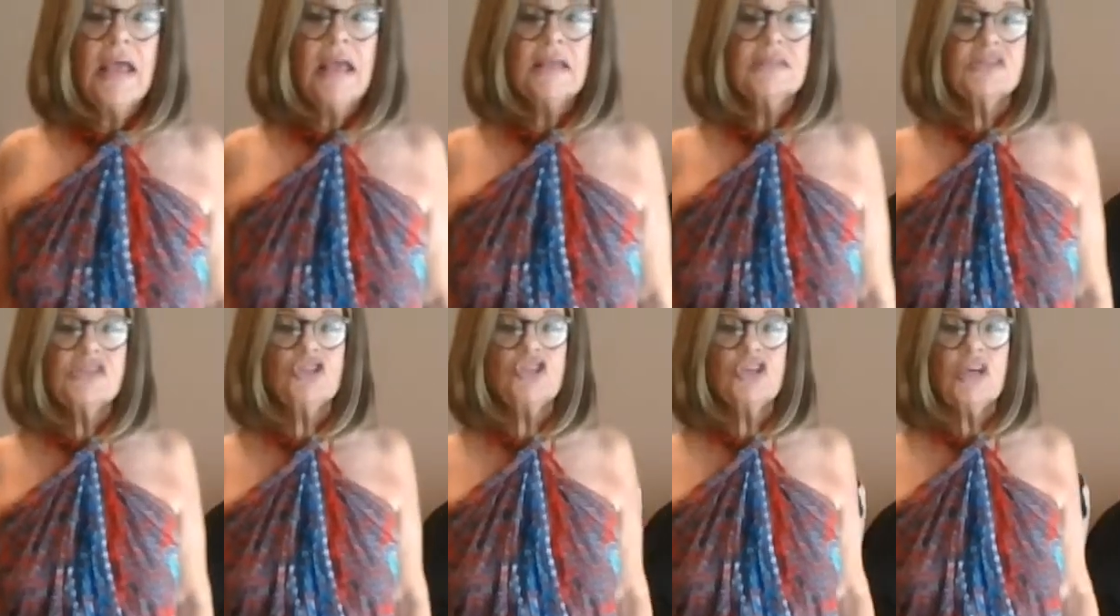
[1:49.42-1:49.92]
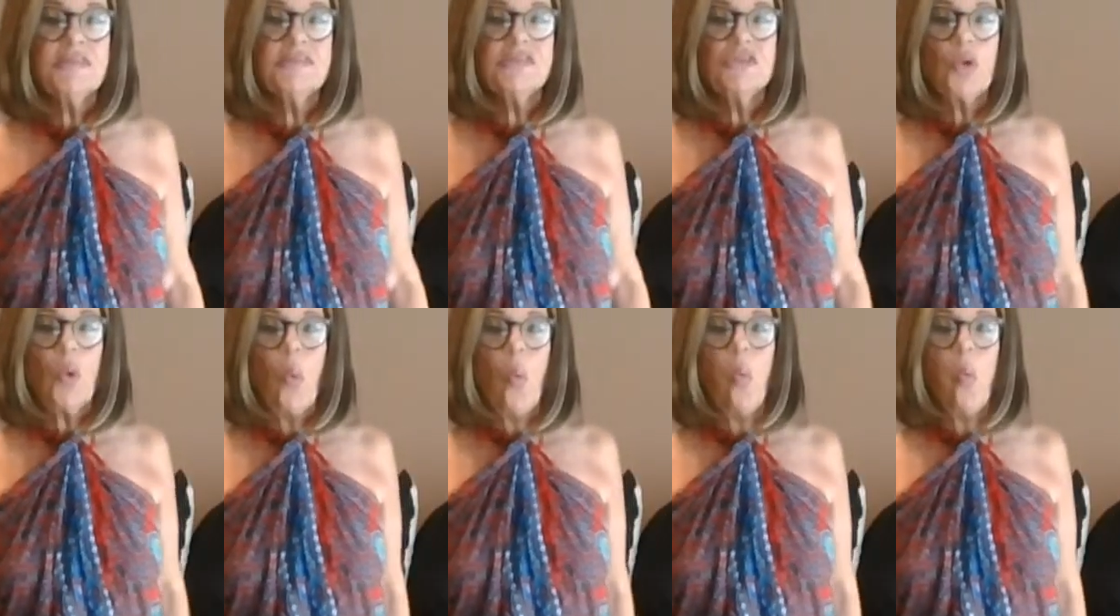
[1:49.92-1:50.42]
It's just
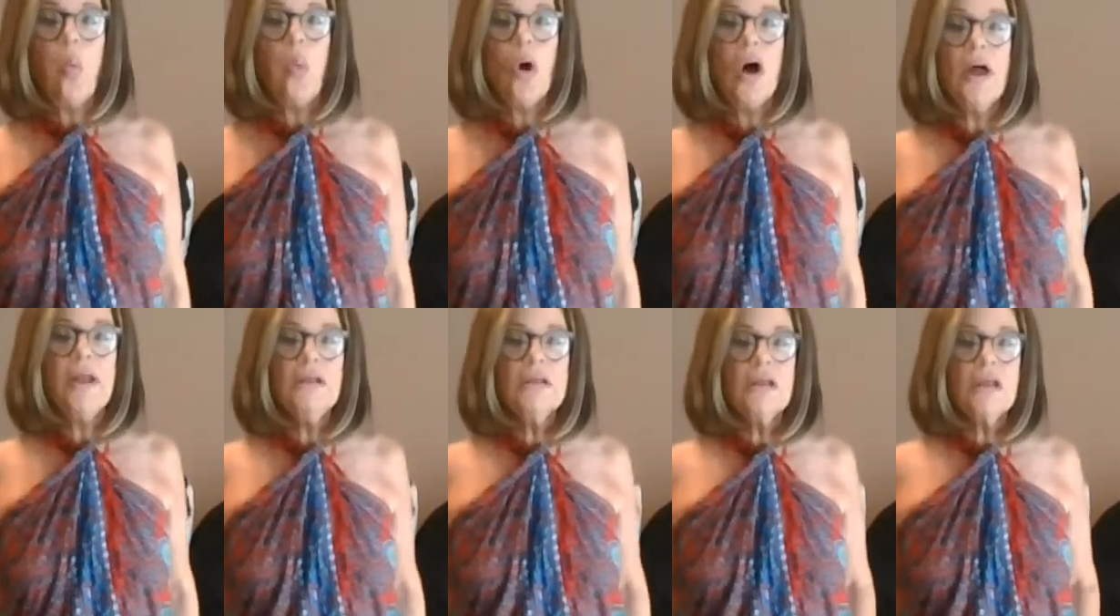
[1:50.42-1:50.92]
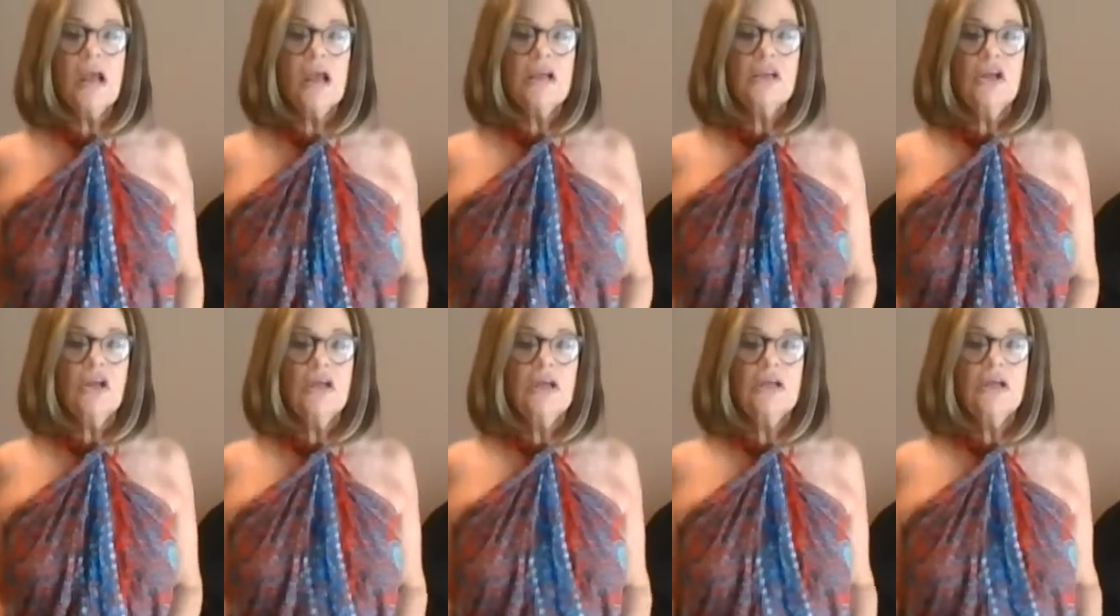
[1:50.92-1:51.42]
one
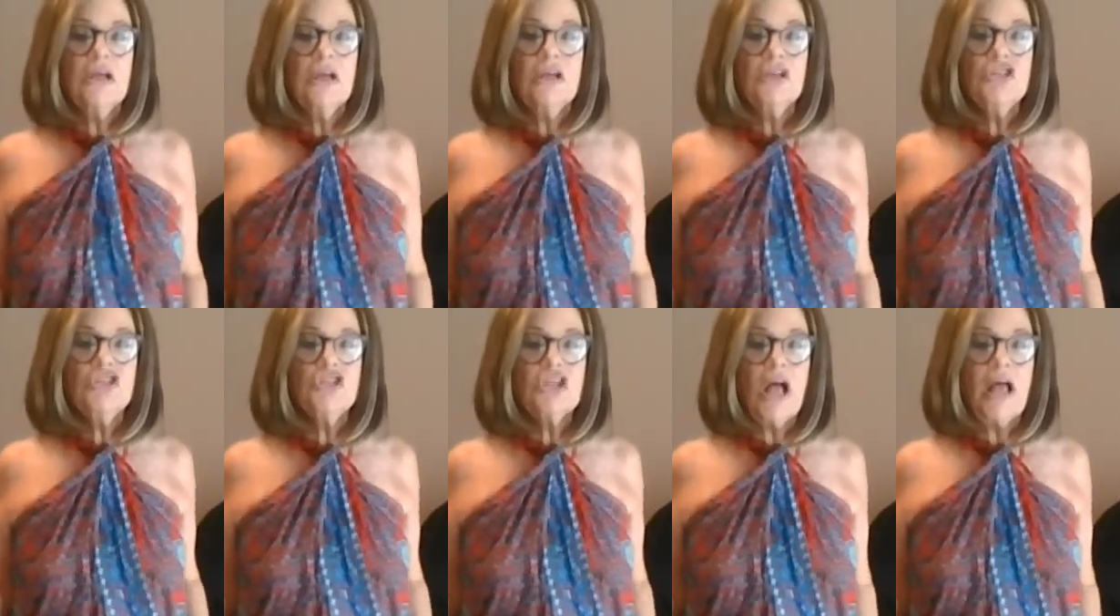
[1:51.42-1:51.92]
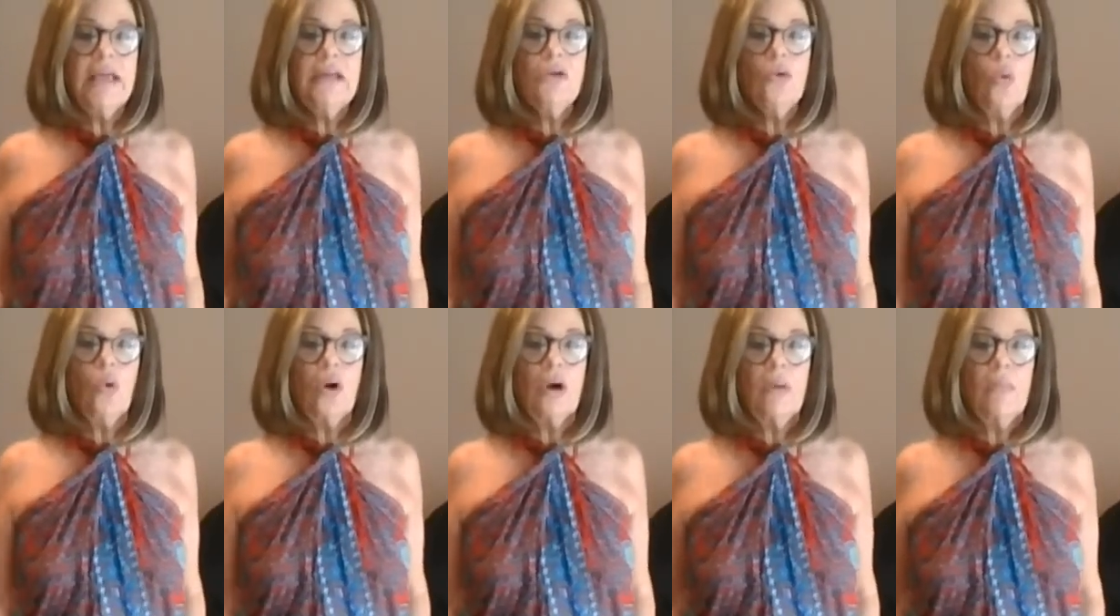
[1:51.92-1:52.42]

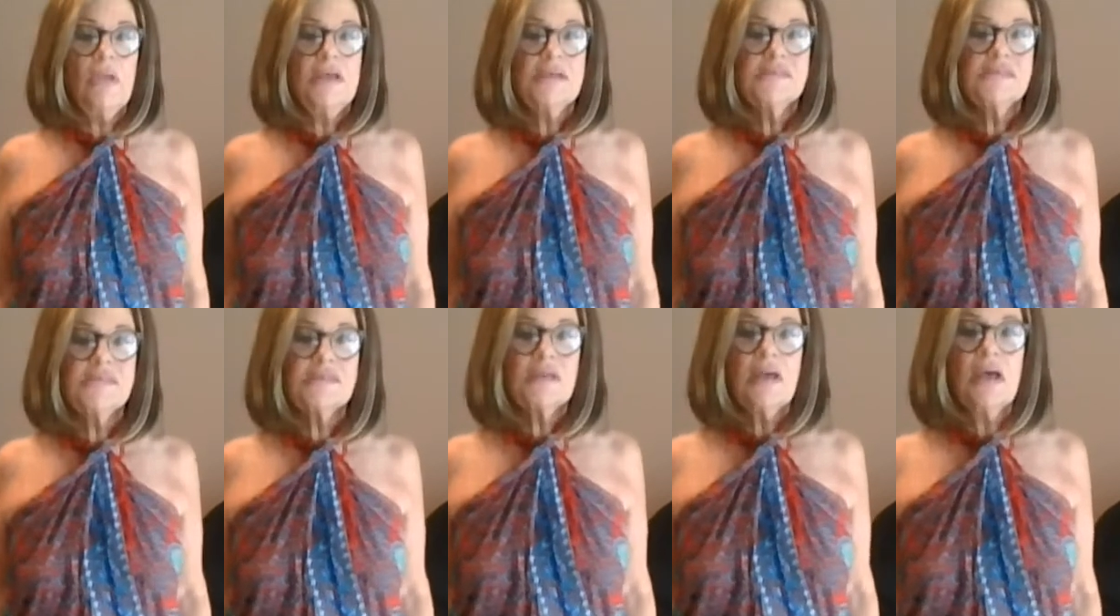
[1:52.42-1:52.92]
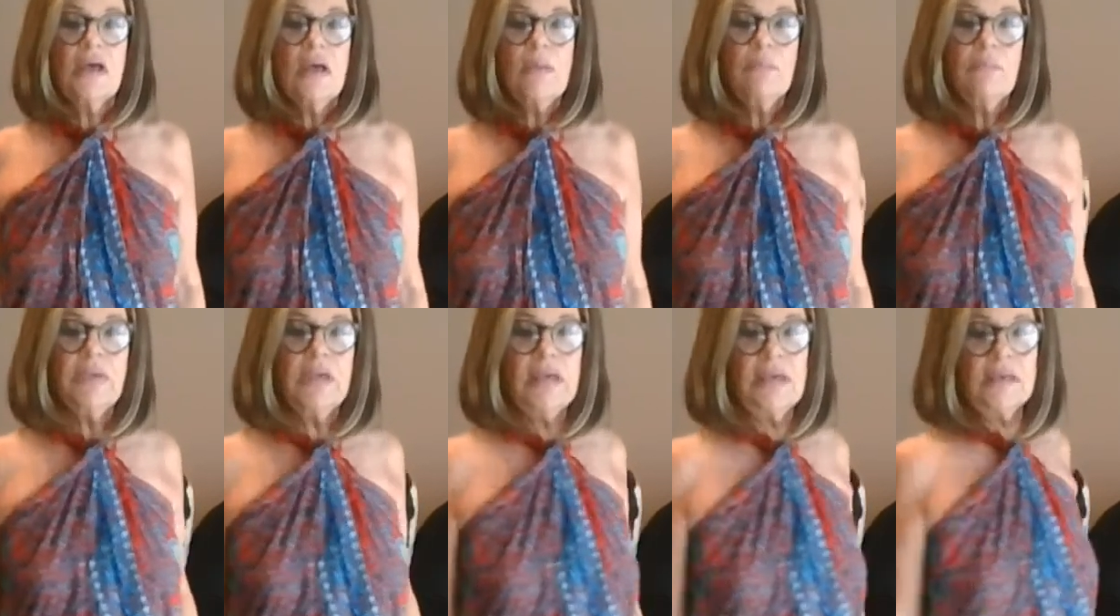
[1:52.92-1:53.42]
ginormous
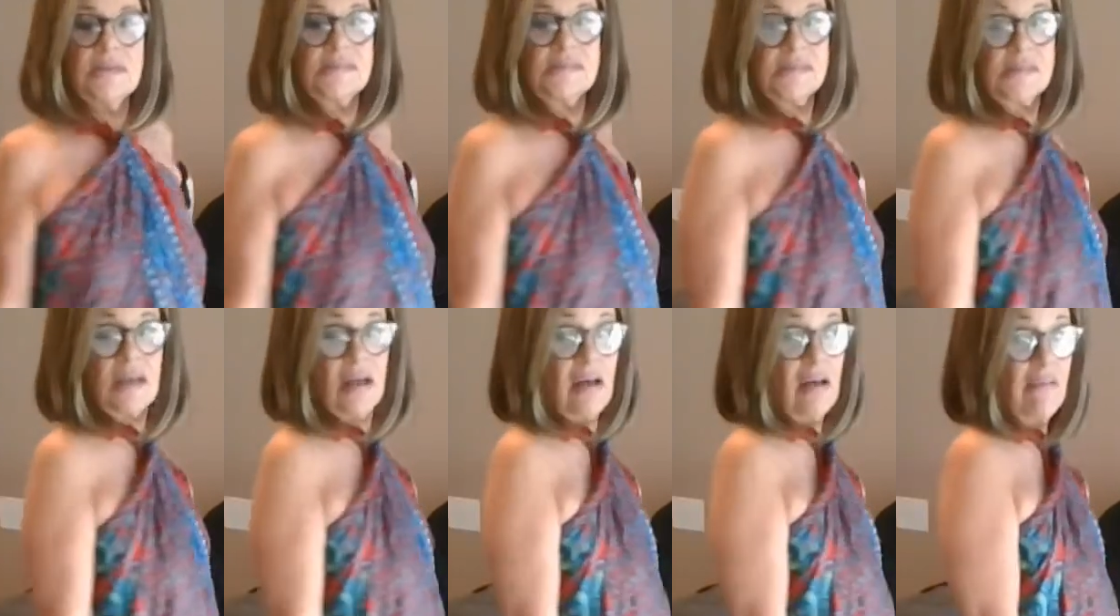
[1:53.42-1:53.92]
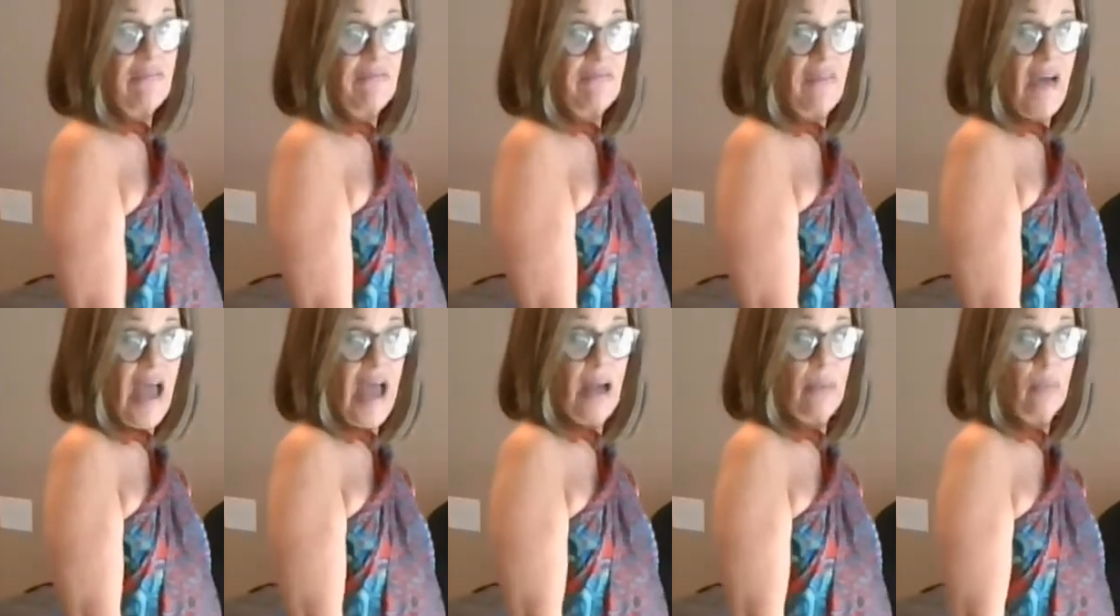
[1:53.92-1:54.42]
piece of
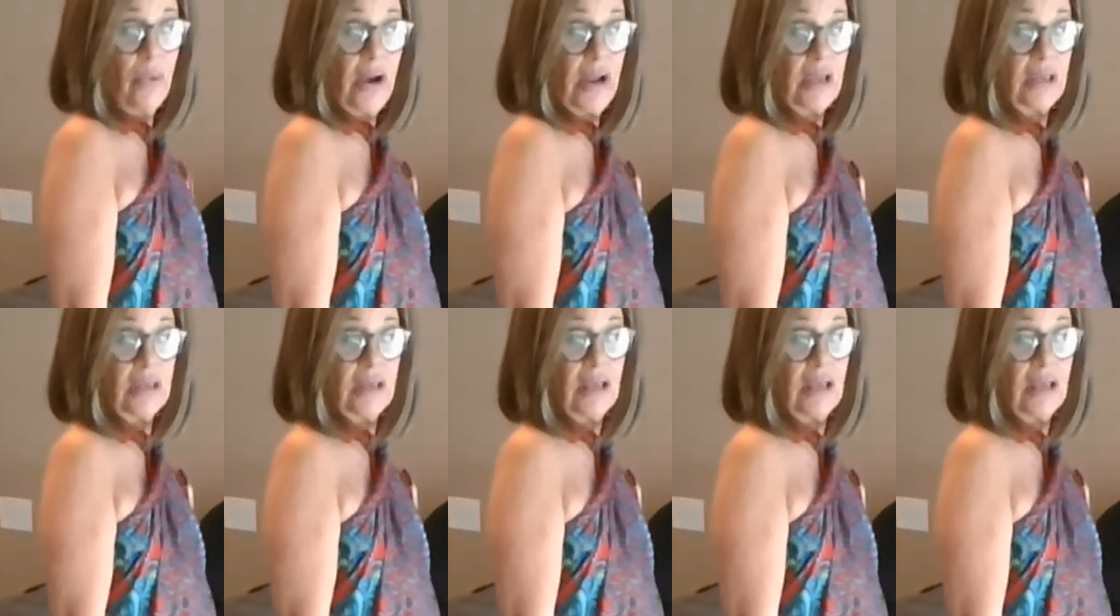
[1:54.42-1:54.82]
fabric